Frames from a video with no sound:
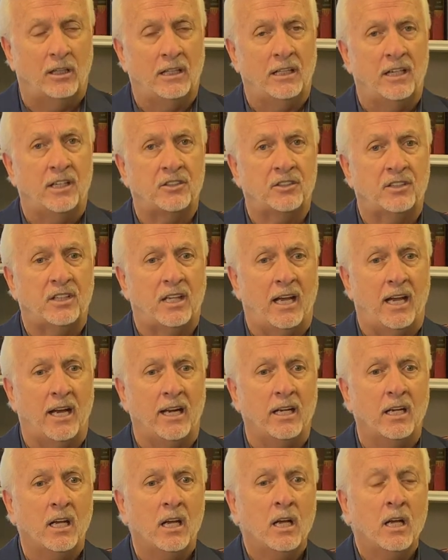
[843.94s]
in this thing.
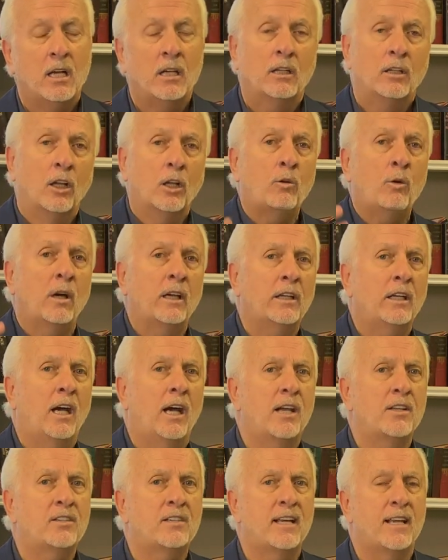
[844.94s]
Look what
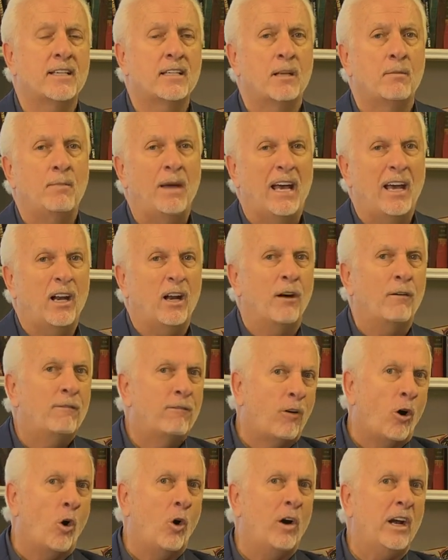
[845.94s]
God says about
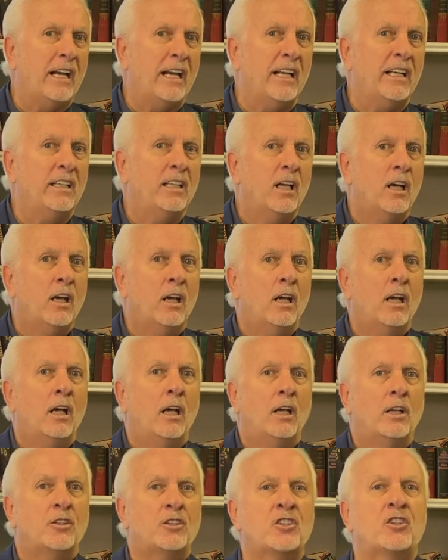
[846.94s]
avoiding
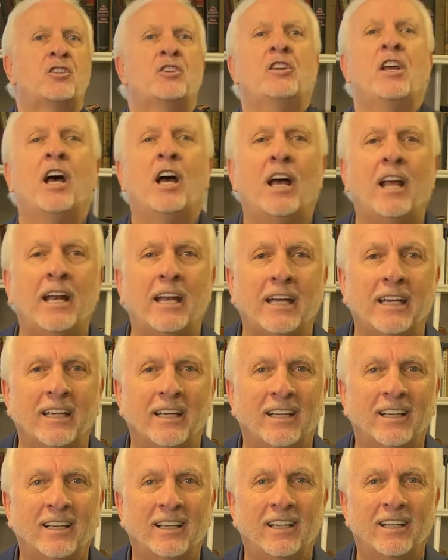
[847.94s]
study
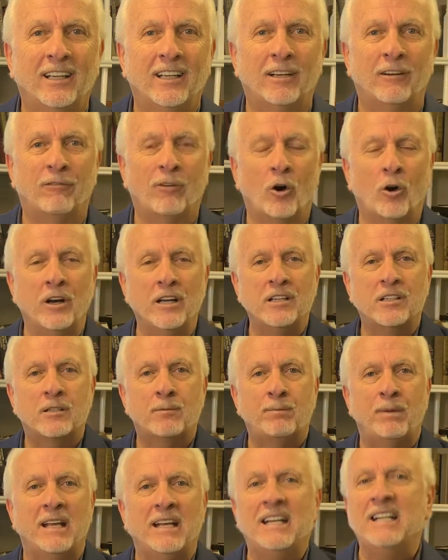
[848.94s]
and avoiding
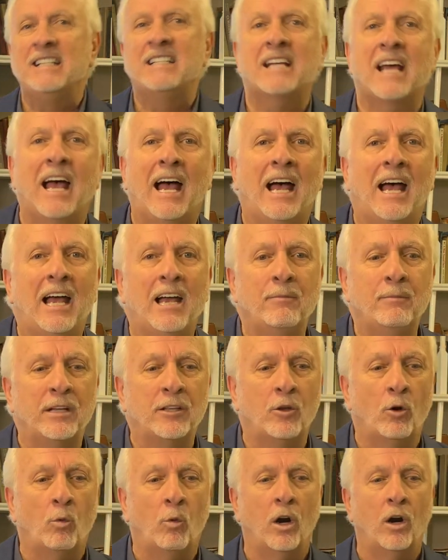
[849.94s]
spending time in
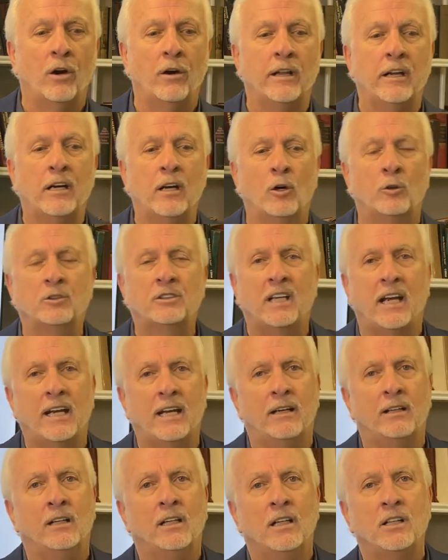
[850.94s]
the Word in
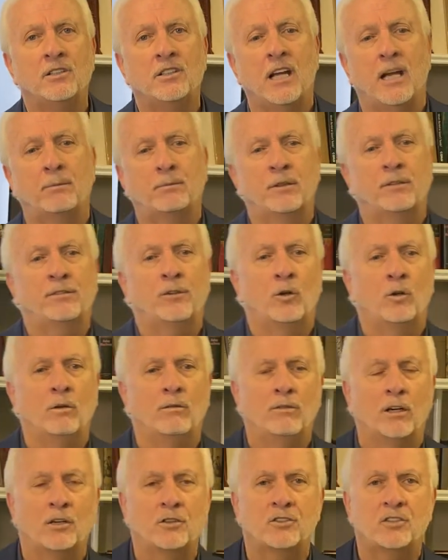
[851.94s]
Hosea chapter 4
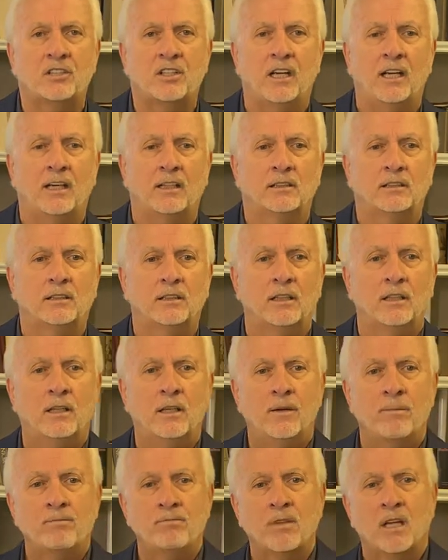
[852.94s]
and verse 6.
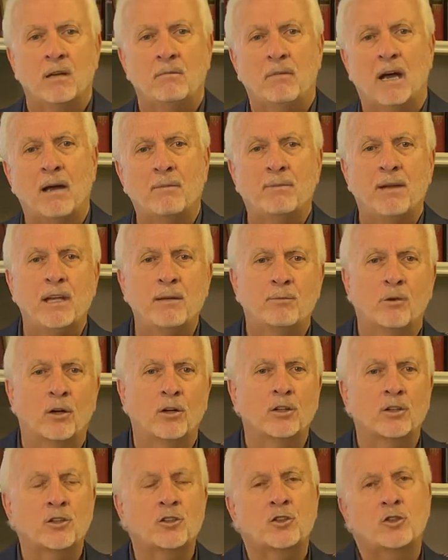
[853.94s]
My people
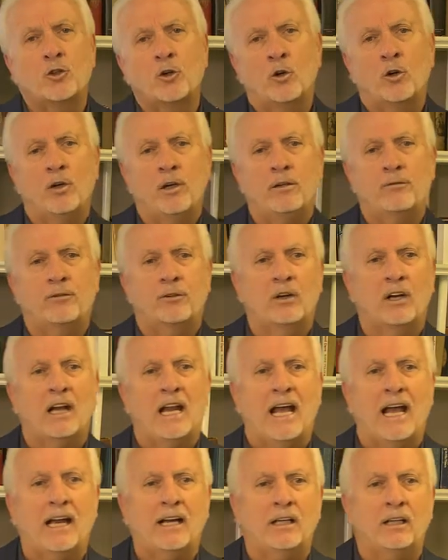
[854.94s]
are destroyed for
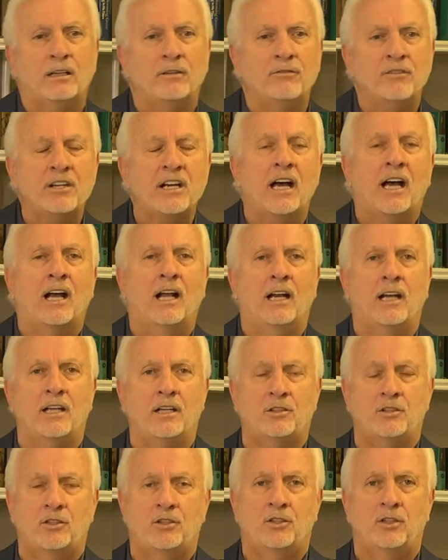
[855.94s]
lack of knowledge.